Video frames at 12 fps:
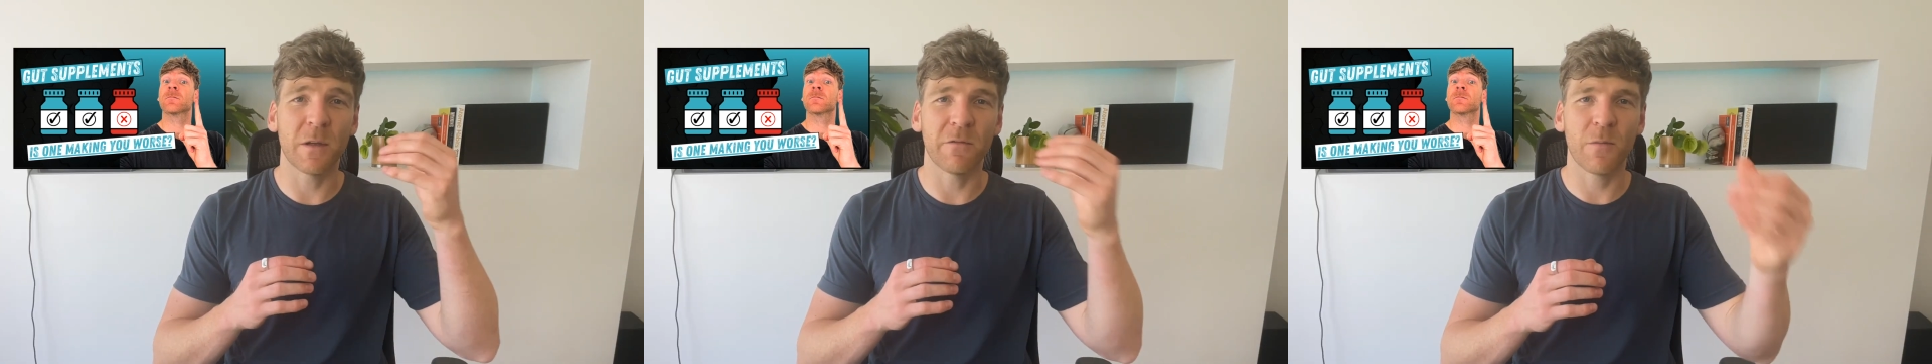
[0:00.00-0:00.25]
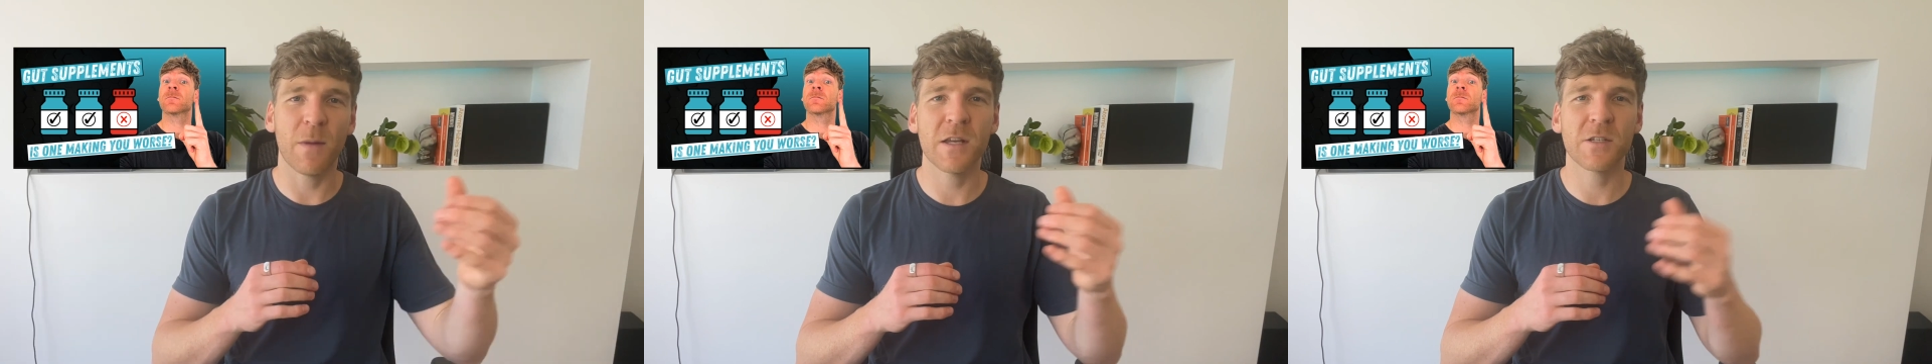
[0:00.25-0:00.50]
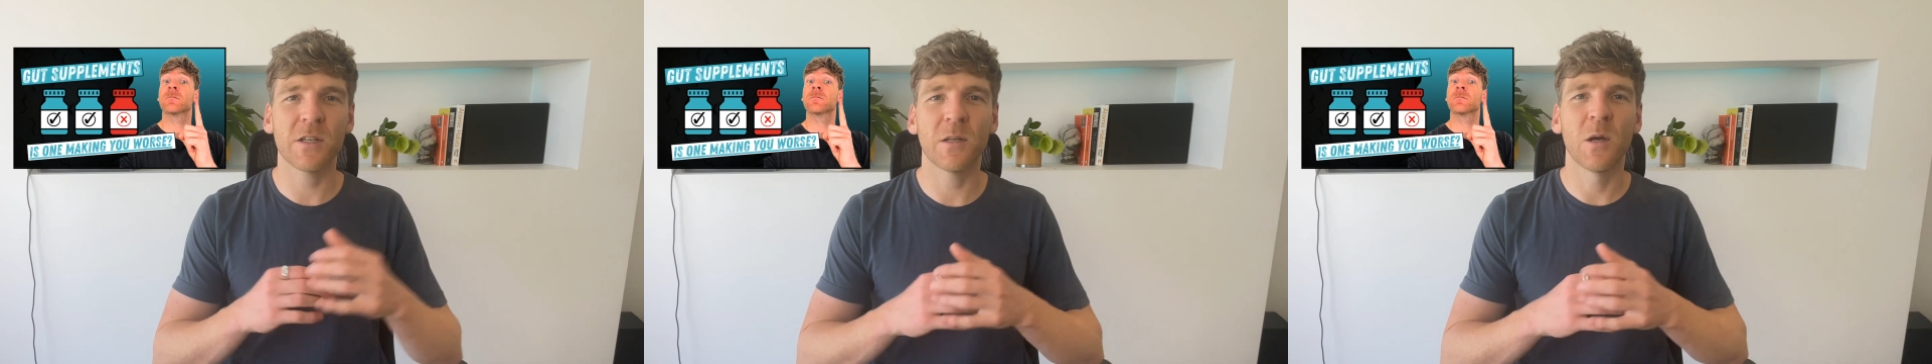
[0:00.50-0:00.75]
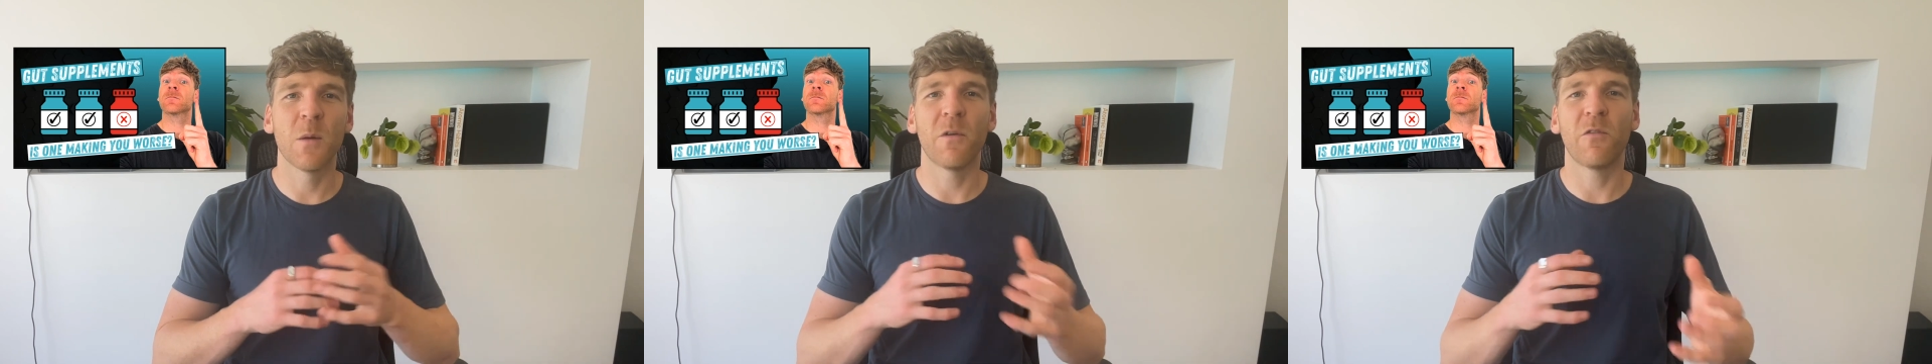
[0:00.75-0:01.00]

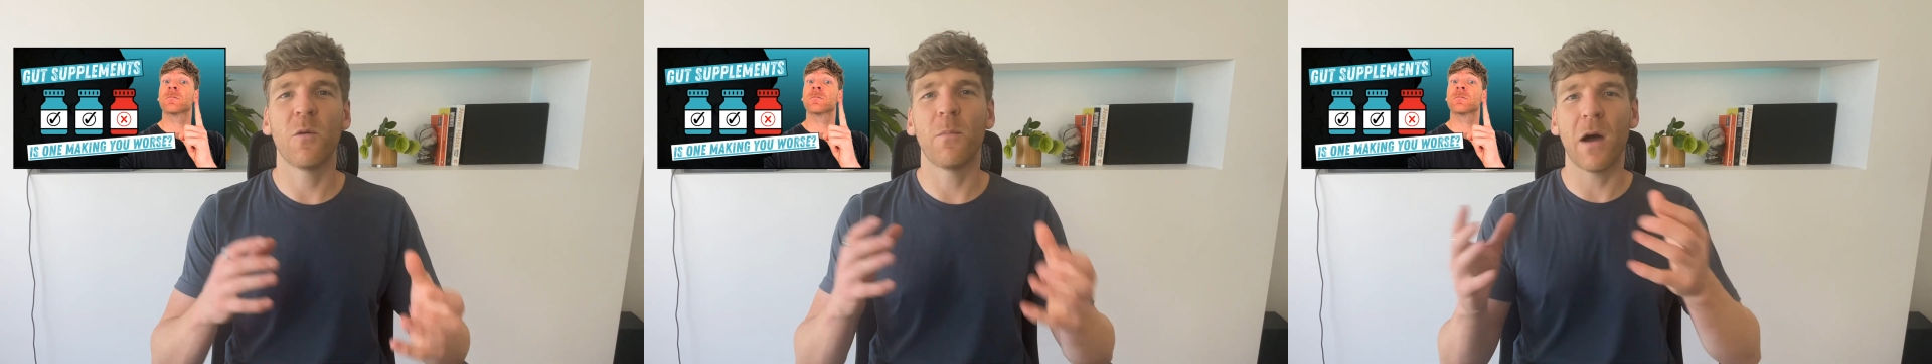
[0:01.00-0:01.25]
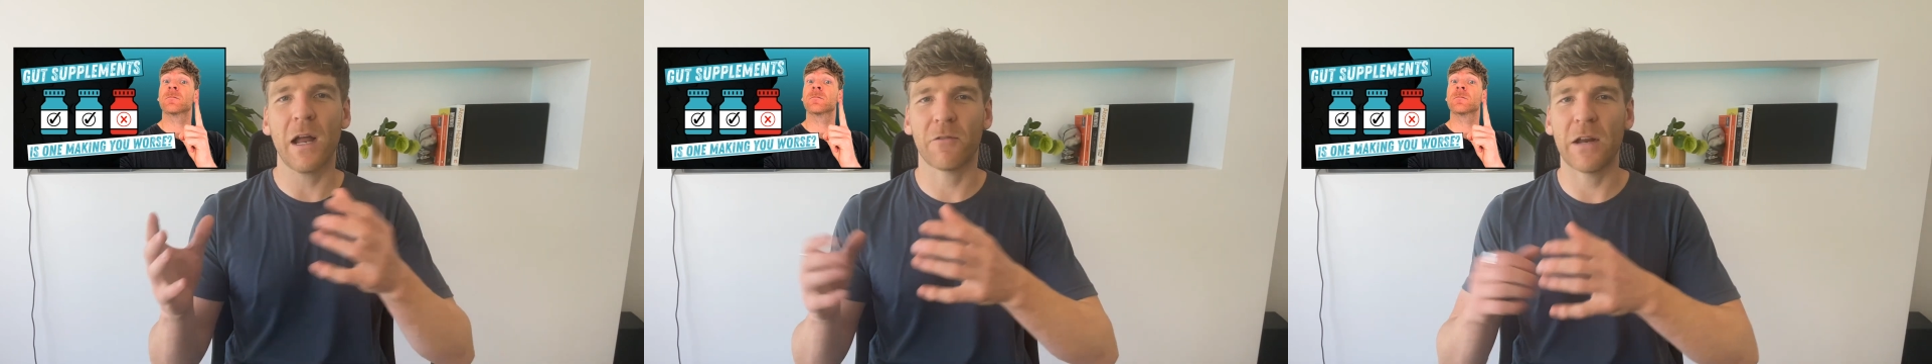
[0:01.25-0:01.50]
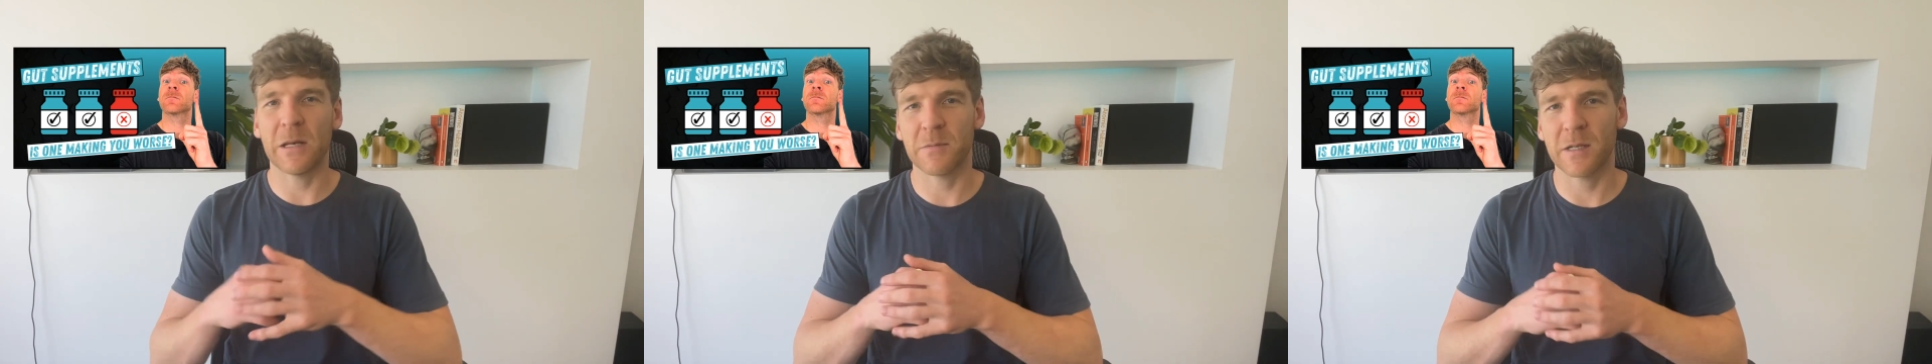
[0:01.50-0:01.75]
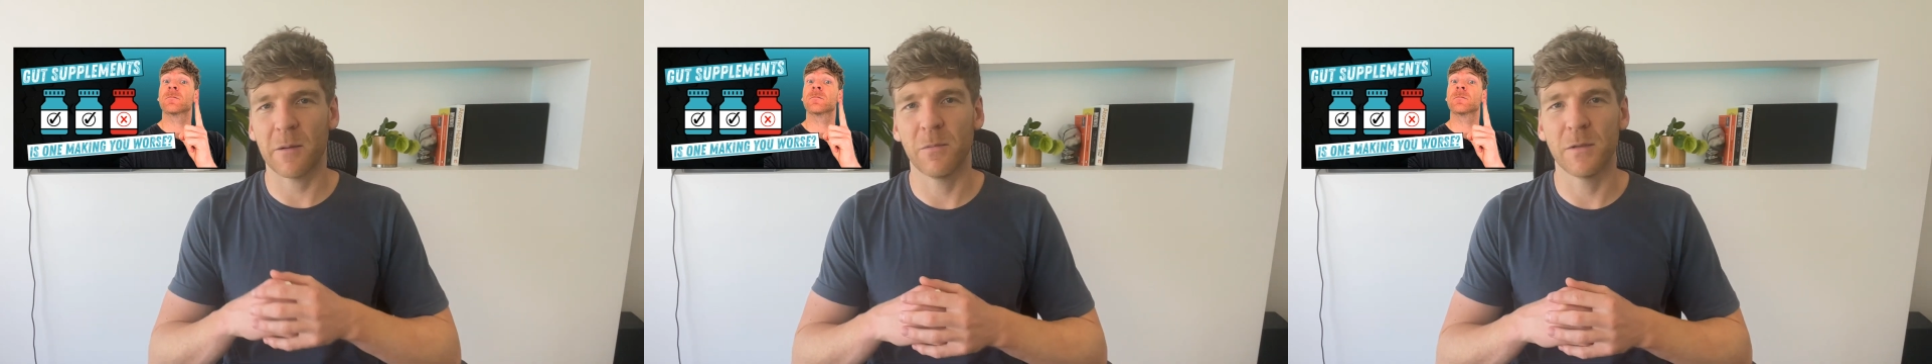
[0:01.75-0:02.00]
information before buying random
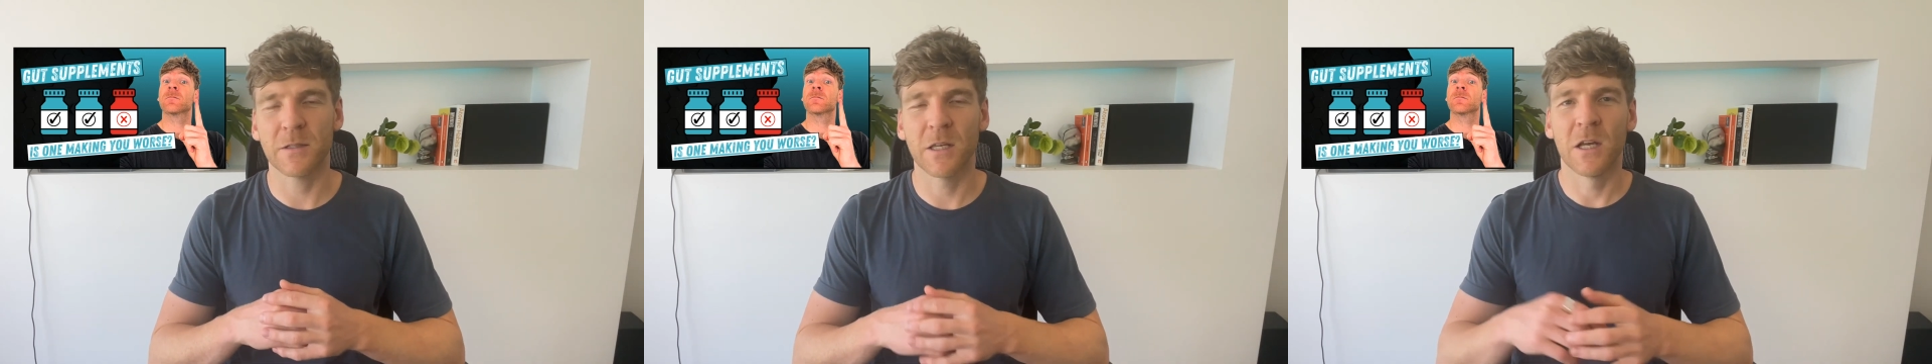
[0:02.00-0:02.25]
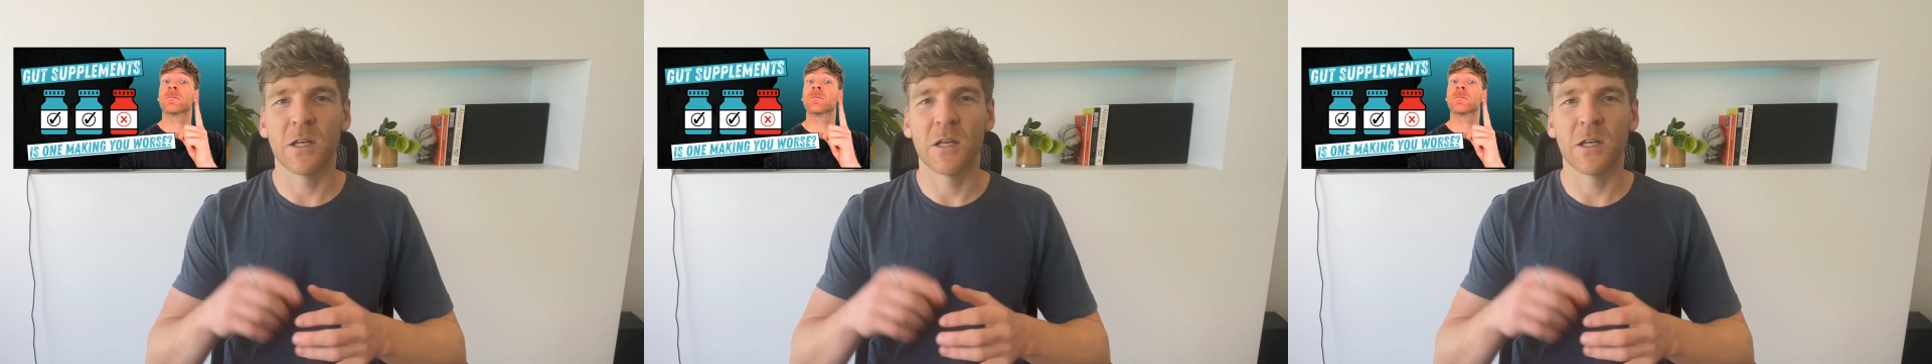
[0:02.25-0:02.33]
supplements.